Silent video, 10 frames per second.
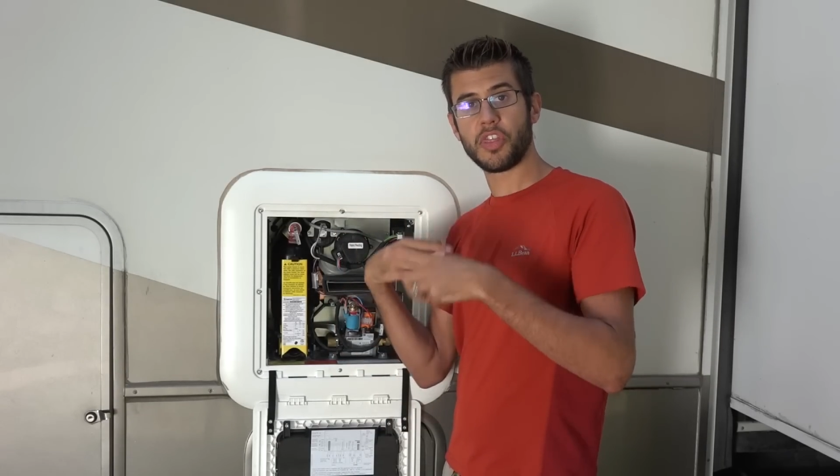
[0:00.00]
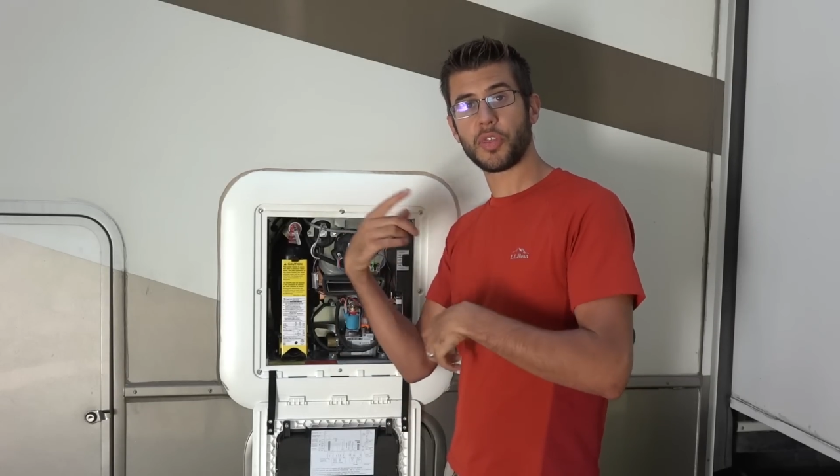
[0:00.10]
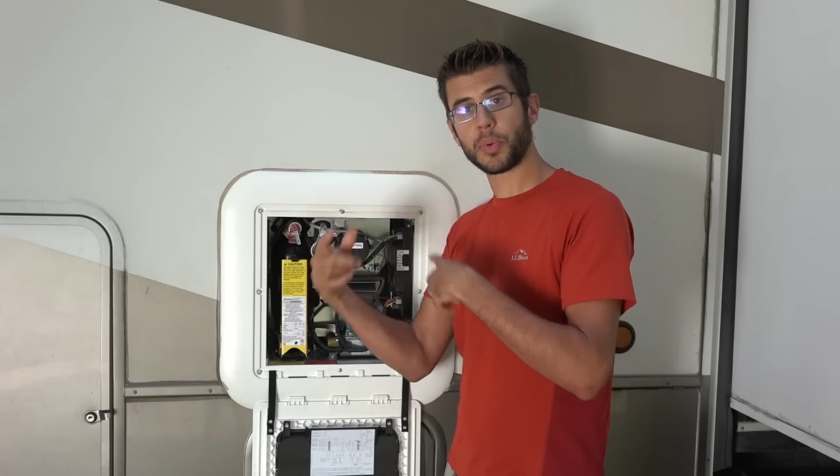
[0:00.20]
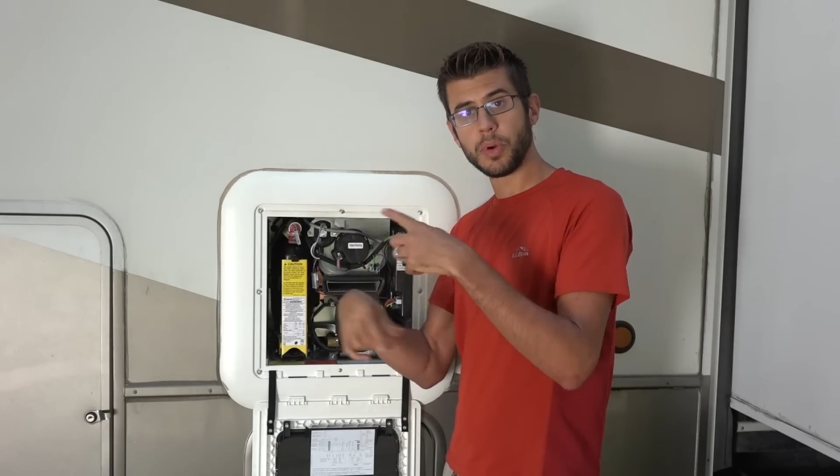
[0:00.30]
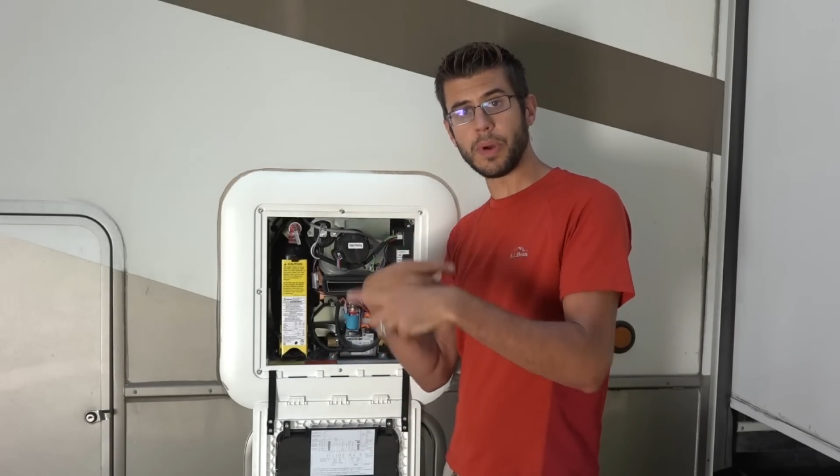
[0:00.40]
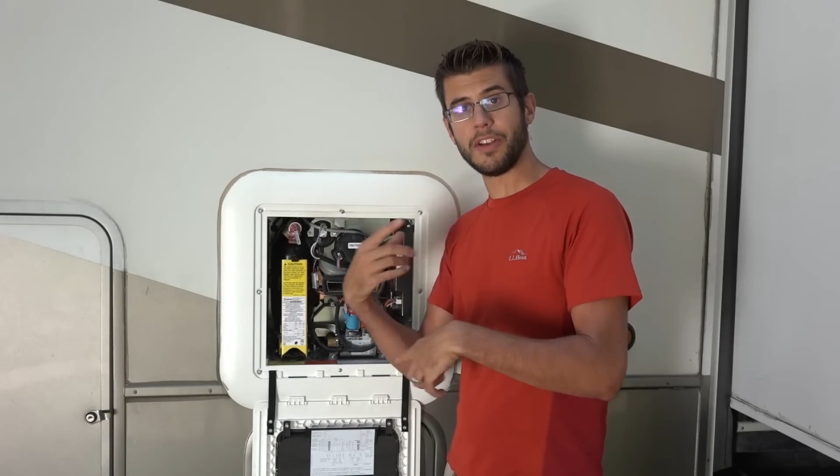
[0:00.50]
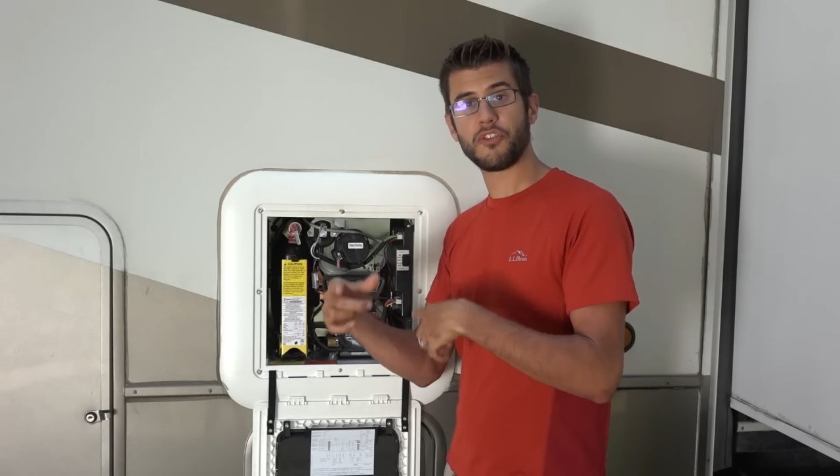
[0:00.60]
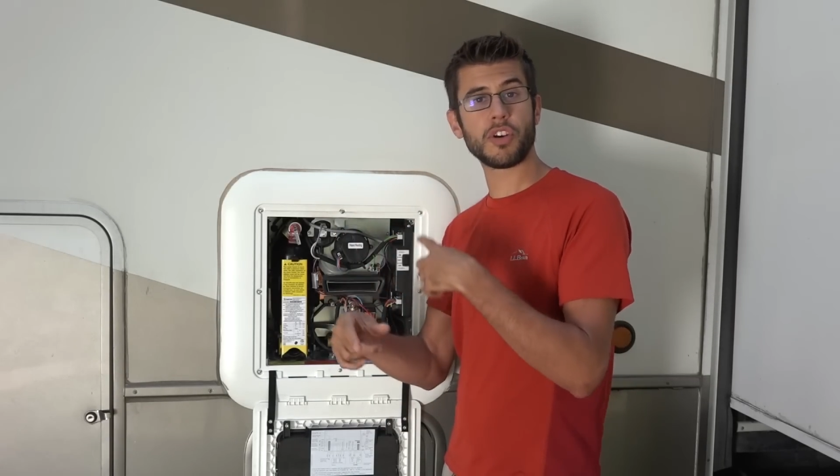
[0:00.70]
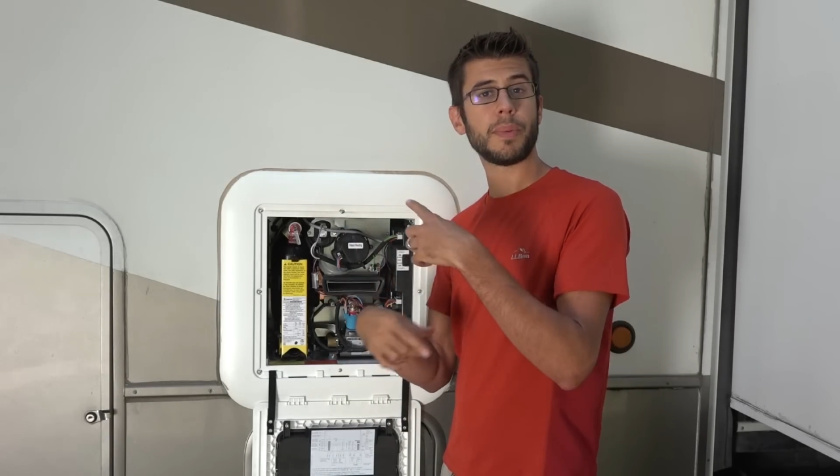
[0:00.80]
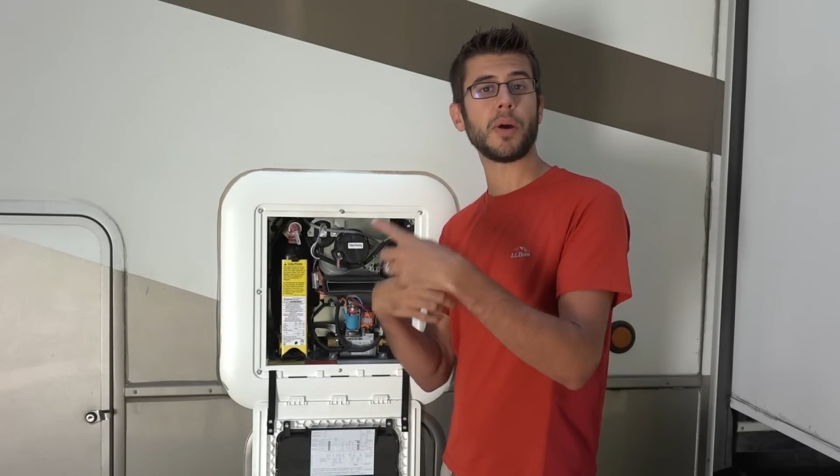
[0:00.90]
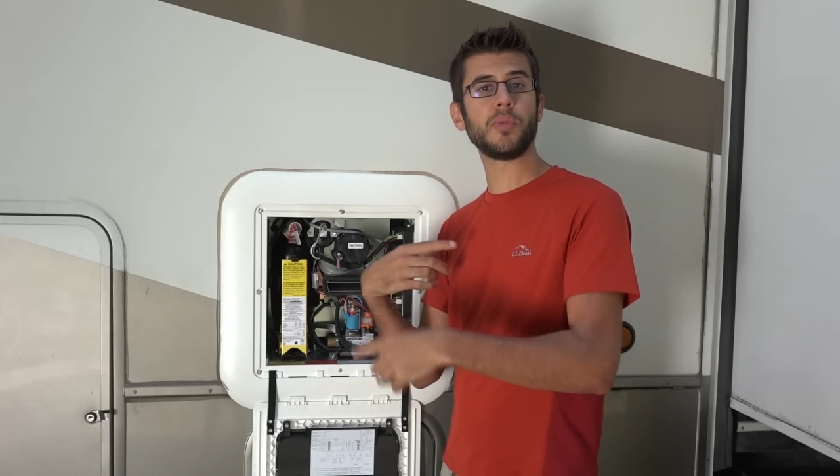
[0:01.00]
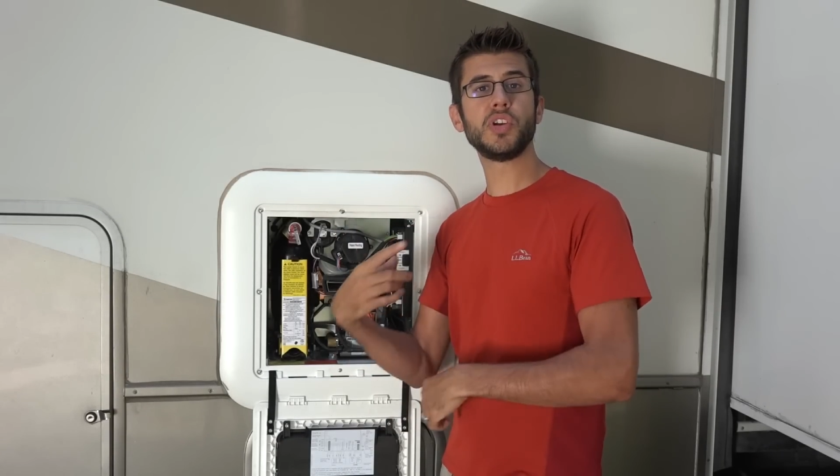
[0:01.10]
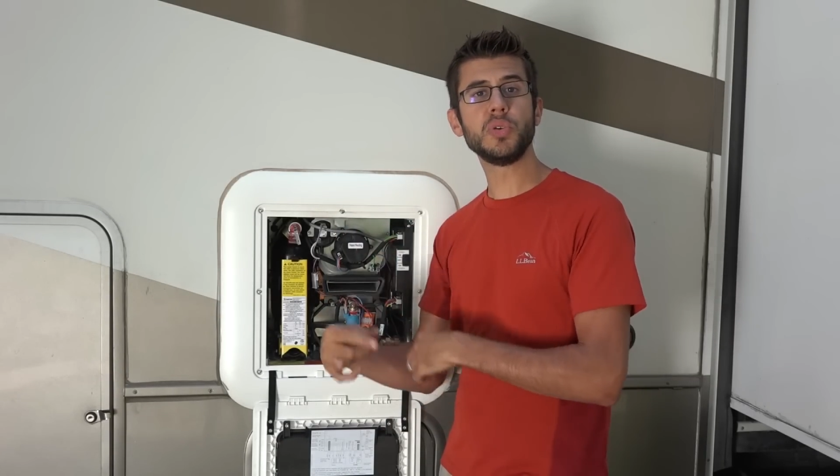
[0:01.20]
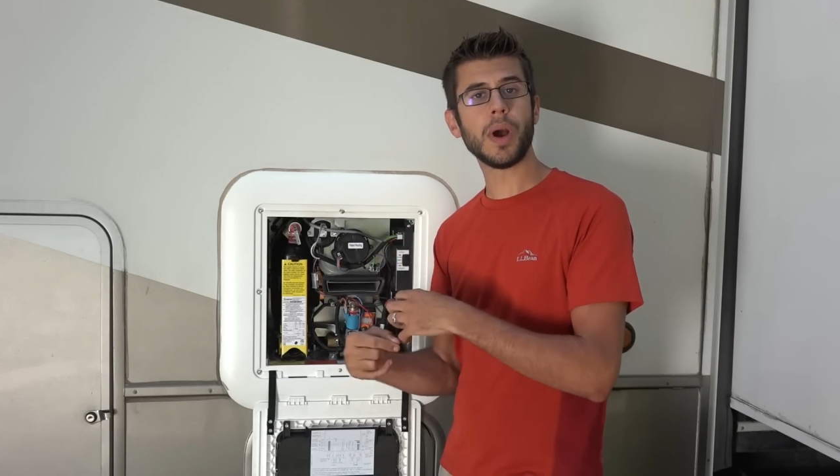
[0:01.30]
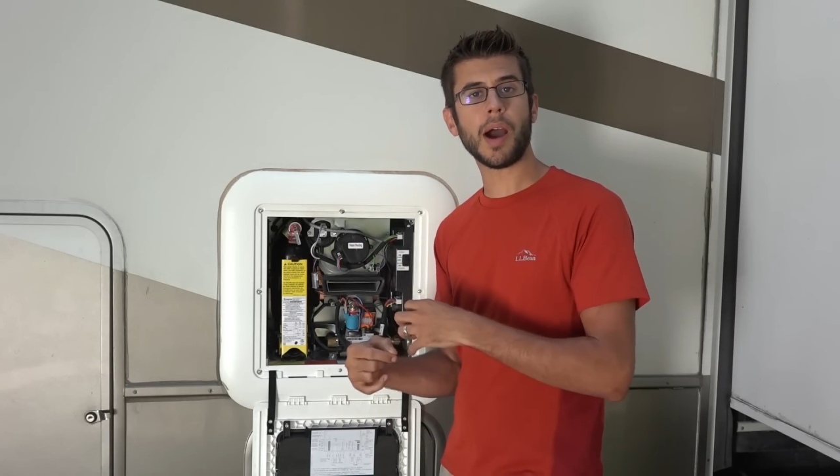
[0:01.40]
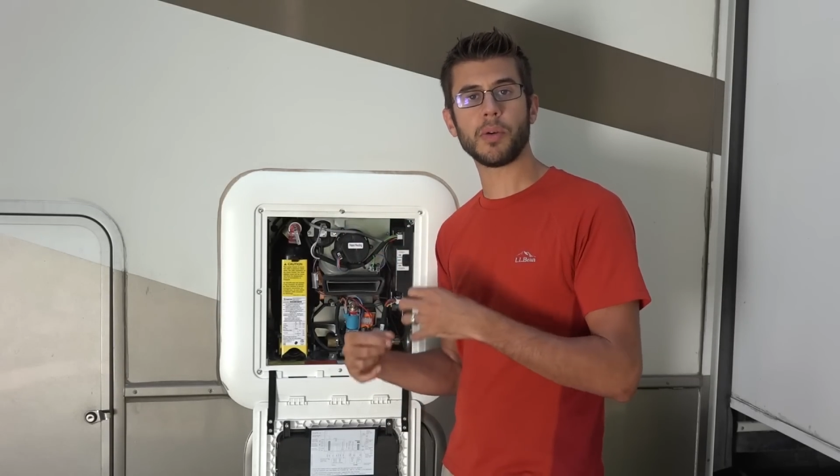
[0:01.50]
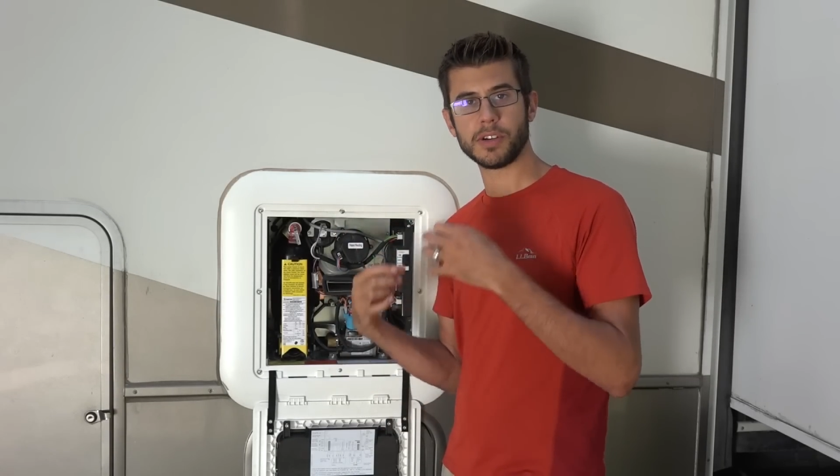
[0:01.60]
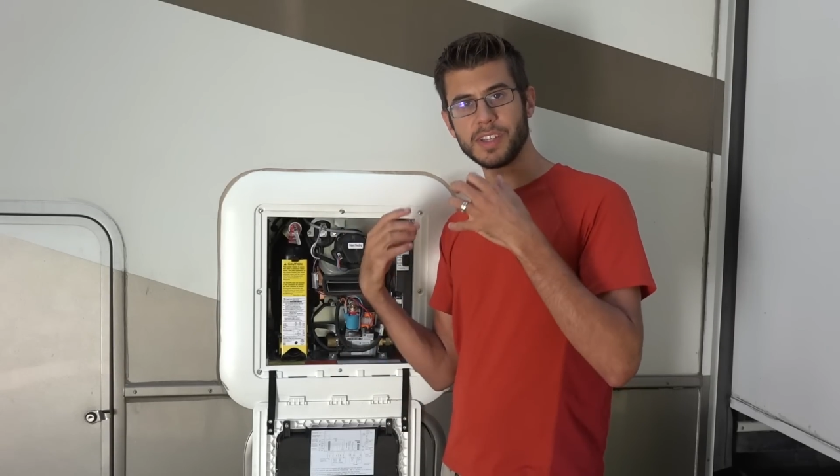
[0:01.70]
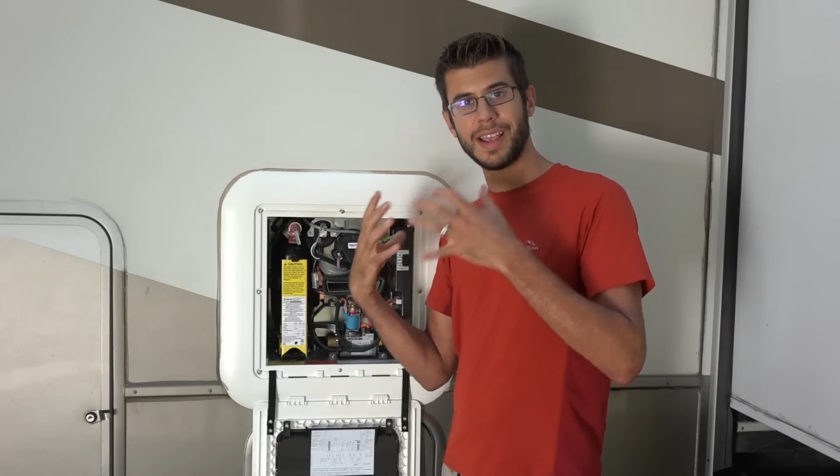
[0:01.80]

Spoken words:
through it for about 2 hours